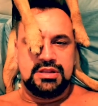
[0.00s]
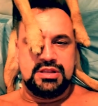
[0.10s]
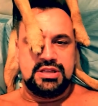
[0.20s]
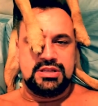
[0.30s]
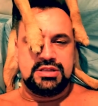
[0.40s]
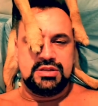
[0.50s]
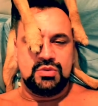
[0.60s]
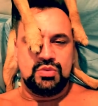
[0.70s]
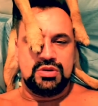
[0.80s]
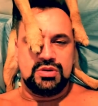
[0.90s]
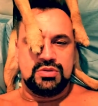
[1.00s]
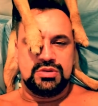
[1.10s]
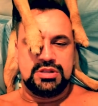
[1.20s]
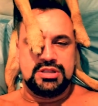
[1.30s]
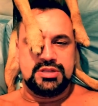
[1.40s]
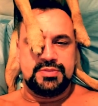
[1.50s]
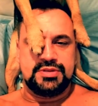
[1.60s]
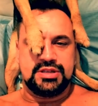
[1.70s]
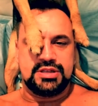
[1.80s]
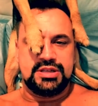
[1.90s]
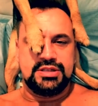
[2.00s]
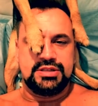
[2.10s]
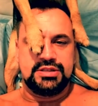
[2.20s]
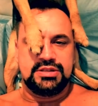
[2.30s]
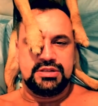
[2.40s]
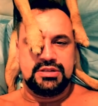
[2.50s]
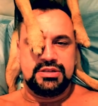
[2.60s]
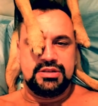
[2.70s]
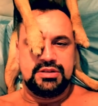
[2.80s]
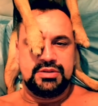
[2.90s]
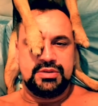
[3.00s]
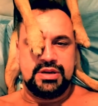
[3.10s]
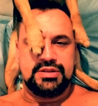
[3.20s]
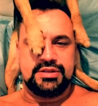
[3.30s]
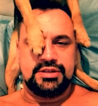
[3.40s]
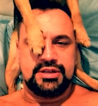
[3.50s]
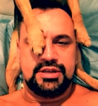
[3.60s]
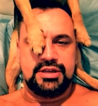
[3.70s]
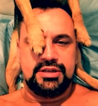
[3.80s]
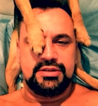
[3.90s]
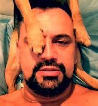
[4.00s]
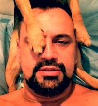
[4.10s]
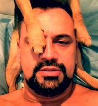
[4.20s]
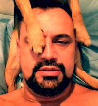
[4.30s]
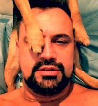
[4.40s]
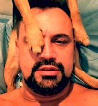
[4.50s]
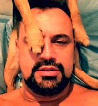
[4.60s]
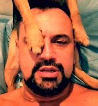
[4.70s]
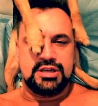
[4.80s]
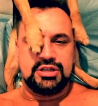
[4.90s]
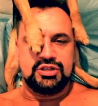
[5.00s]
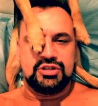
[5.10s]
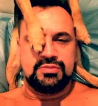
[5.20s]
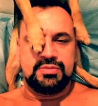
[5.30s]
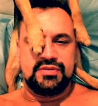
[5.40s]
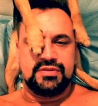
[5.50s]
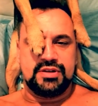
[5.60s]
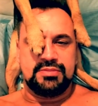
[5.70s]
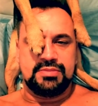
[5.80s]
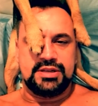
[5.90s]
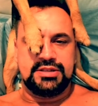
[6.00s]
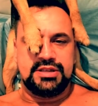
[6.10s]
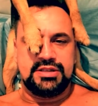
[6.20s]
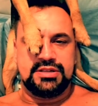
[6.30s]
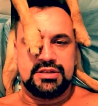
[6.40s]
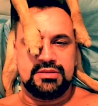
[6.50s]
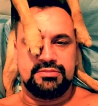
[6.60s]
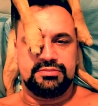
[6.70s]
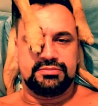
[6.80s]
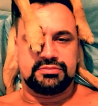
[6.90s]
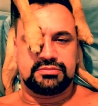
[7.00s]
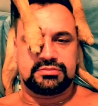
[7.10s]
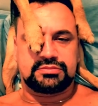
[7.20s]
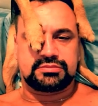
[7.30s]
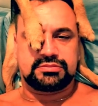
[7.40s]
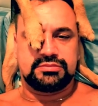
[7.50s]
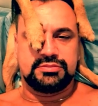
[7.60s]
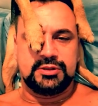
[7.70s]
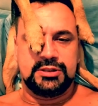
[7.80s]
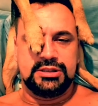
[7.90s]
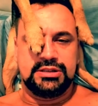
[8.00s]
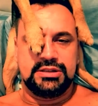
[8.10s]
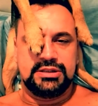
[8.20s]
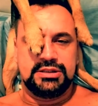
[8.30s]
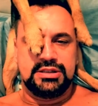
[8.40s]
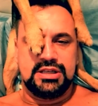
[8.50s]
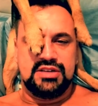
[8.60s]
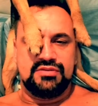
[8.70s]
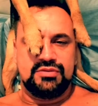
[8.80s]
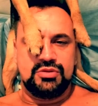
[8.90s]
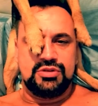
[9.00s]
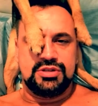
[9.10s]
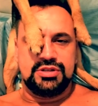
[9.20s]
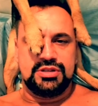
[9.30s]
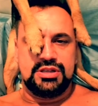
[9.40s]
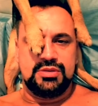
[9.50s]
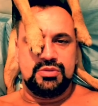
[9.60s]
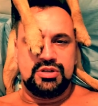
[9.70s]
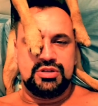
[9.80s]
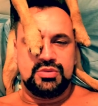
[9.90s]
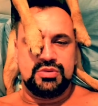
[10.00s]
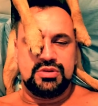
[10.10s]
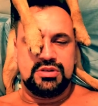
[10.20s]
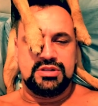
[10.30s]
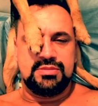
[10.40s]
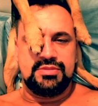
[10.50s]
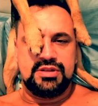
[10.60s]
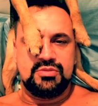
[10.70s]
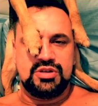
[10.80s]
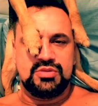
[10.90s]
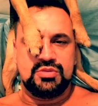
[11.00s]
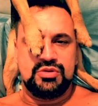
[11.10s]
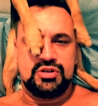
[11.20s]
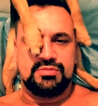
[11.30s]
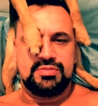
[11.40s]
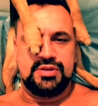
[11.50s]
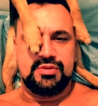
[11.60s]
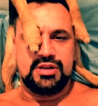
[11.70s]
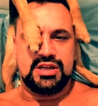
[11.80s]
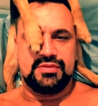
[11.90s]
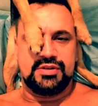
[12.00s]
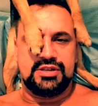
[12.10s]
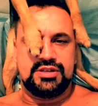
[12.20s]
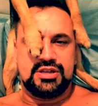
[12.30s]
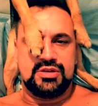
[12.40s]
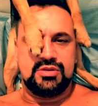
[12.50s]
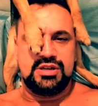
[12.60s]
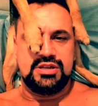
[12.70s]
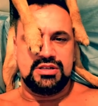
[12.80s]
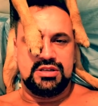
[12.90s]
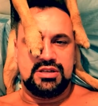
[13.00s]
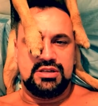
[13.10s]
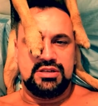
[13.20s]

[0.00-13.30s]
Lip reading: This will subside throughout the day, and I should be fine by tea time. Unfortunately, something which will not be recovered so easily